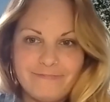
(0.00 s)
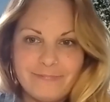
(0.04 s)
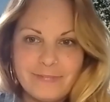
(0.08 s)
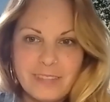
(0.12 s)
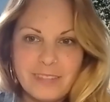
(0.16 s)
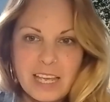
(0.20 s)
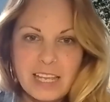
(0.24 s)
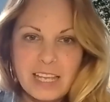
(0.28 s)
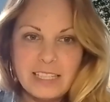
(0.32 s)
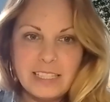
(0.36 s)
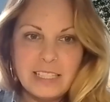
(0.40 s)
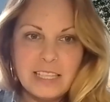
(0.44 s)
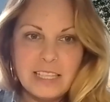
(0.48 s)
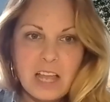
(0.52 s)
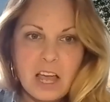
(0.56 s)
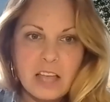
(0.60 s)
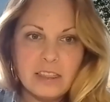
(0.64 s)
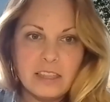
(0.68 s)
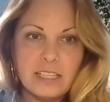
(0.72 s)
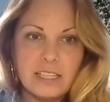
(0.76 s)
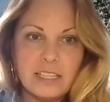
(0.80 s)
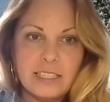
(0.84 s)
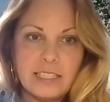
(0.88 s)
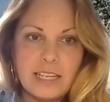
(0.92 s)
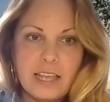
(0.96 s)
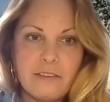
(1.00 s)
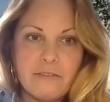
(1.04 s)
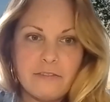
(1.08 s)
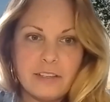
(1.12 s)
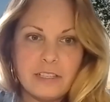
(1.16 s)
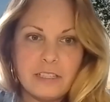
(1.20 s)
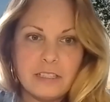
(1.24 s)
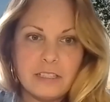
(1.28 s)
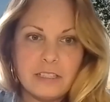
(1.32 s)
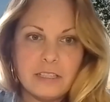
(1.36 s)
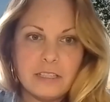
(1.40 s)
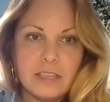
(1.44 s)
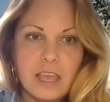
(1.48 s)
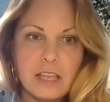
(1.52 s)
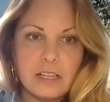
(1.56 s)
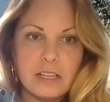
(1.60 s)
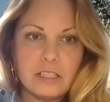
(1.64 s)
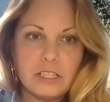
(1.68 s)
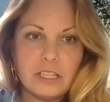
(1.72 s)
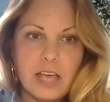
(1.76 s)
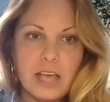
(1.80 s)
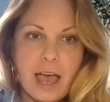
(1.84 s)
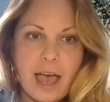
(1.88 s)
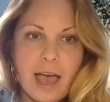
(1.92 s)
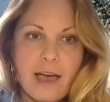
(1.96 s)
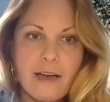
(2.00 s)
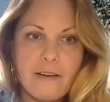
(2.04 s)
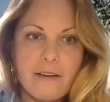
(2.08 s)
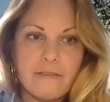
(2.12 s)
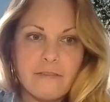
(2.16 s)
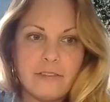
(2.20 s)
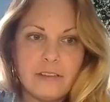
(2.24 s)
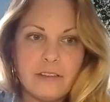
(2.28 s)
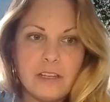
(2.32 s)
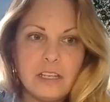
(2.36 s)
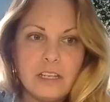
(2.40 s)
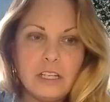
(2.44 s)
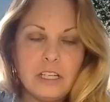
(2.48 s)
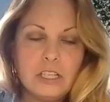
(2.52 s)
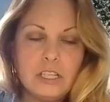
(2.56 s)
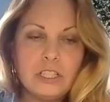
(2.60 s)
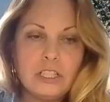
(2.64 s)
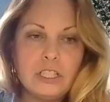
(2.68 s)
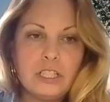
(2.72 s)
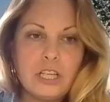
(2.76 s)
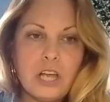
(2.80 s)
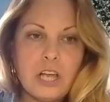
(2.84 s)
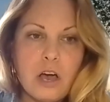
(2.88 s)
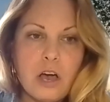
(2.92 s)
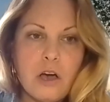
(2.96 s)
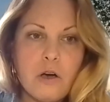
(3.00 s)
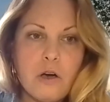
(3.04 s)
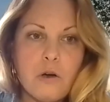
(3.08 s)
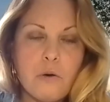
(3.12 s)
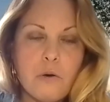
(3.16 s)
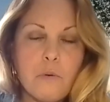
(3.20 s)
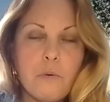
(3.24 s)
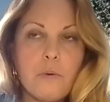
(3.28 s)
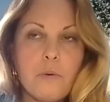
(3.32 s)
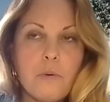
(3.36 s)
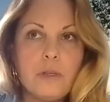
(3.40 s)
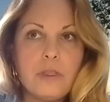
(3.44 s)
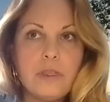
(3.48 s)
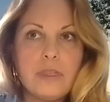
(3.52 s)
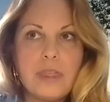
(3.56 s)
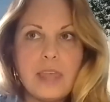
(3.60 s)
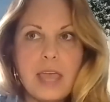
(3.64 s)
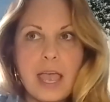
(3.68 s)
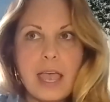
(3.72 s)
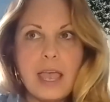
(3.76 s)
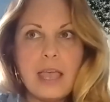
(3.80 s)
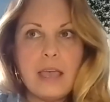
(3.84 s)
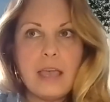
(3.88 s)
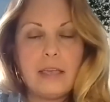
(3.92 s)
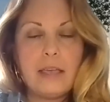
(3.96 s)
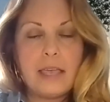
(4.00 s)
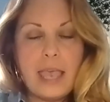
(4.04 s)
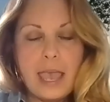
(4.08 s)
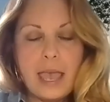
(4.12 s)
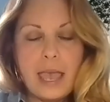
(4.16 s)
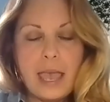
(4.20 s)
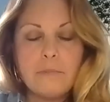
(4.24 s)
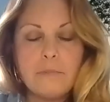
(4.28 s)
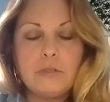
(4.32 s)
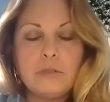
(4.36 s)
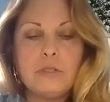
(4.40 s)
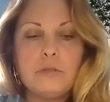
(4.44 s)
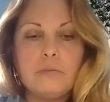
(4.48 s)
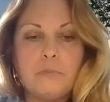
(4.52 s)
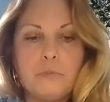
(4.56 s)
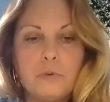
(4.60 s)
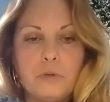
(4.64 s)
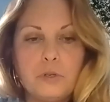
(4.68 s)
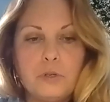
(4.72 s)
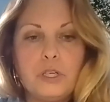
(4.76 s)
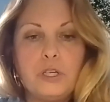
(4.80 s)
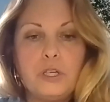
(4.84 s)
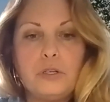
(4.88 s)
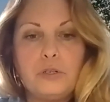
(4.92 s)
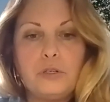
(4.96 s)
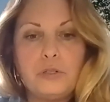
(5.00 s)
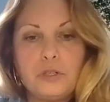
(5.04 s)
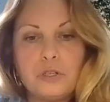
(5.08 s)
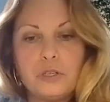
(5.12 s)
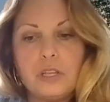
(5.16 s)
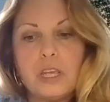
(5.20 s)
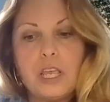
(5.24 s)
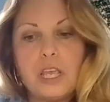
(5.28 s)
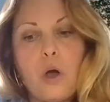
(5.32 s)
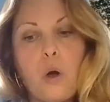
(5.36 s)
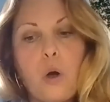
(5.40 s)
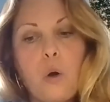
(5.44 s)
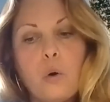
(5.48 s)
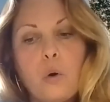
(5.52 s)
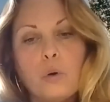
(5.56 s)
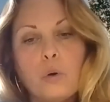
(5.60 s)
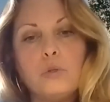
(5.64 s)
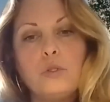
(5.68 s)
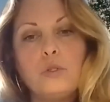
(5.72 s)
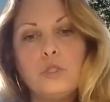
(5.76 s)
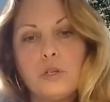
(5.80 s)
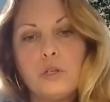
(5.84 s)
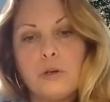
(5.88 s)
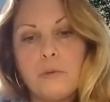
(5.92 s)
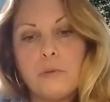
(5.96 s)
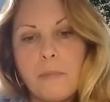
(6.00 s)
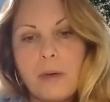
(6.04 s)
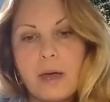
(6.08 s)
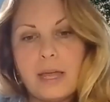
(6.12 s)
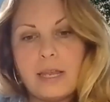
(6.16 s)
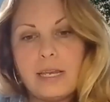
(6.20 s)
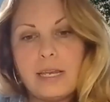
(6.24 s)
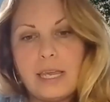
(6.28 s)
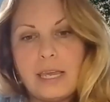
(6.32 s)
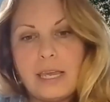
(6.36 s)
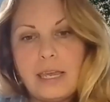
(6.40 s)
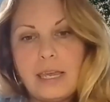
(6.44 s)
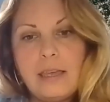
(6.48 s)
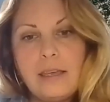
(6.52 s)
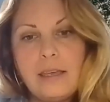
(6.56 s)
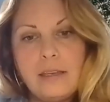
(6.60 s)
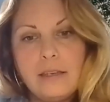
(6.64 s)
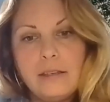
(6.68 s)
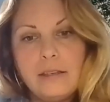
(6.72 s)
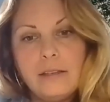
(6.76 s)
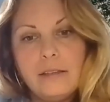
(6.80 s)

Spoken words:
It's not the safest thing to have. So camps will usually hold your money